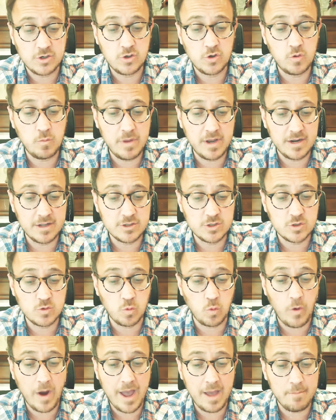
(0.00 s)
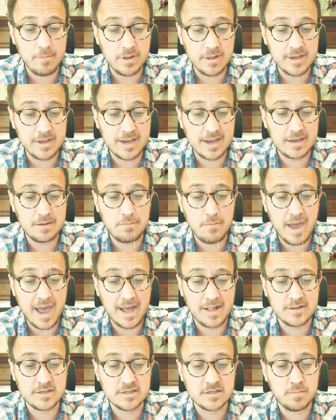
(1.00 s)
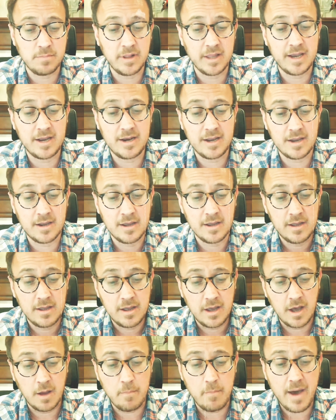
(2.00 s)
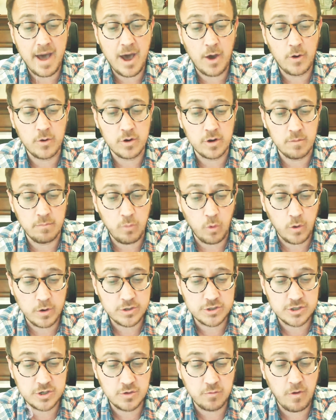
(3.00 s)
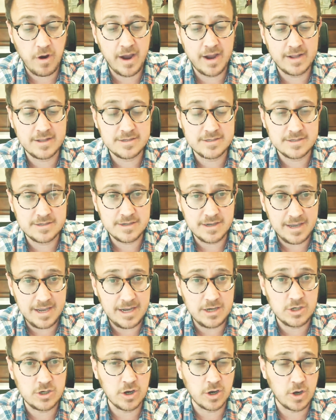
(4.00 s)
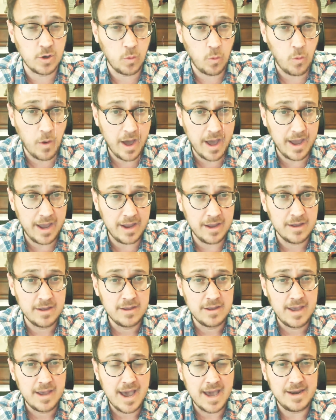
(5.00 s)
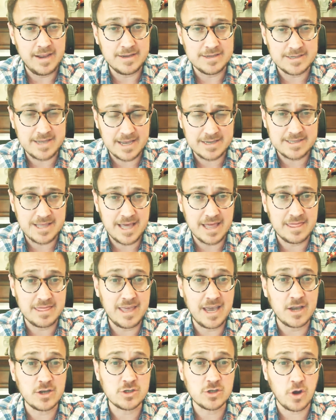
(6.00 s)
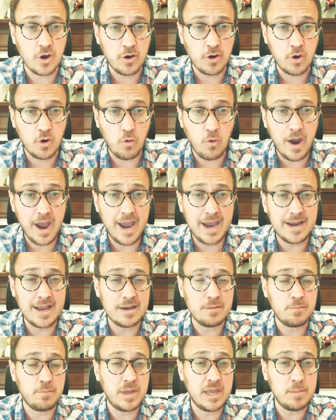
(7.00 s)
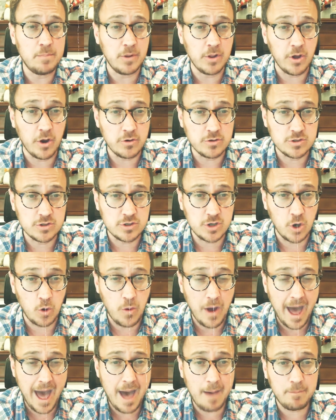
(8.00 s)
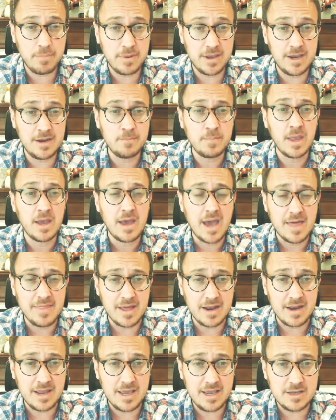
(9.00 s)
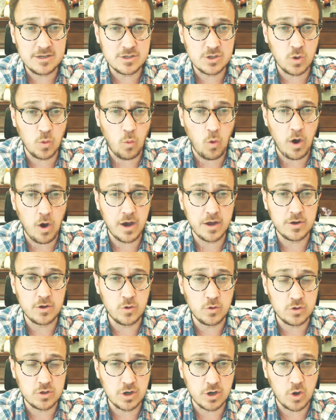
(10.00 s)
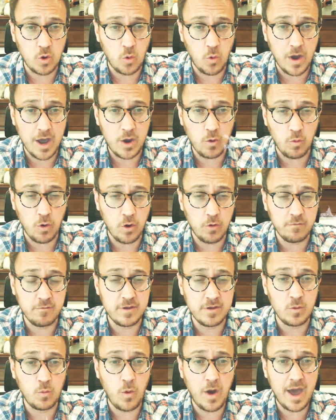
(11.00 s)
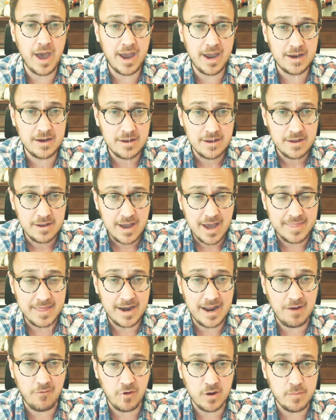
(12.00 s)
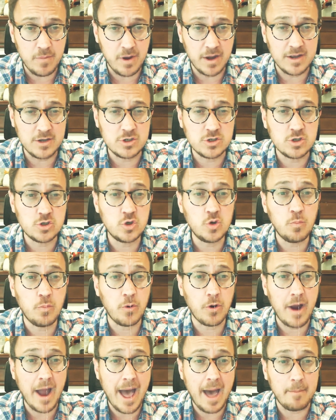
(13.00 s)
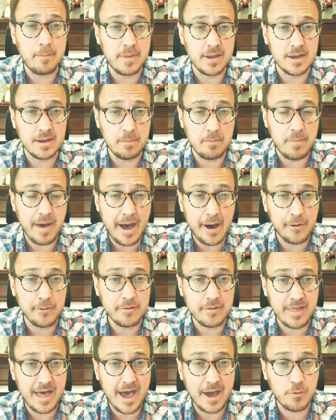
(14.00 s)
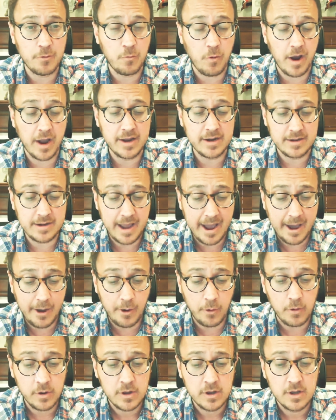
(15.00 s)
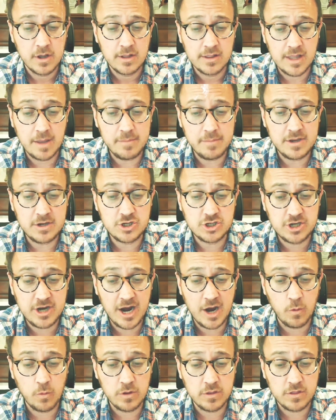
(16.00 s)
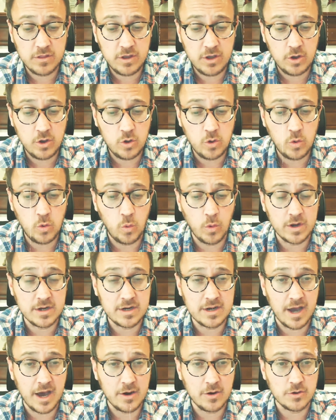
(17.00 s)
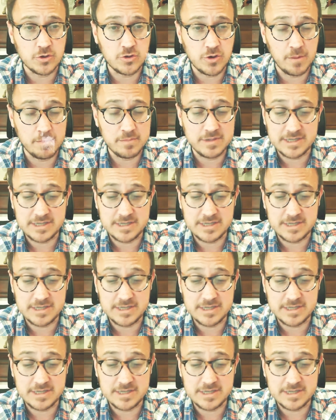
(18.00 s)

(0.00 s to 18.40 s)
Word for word: 2 minutes rambling and mansplaining about abortion rights he took away, and he says that things are great and people are so happy, and that he's the one who took away Roe v. Wade, and that everybody's super happy about that right now. Let me share with you what Donald Trump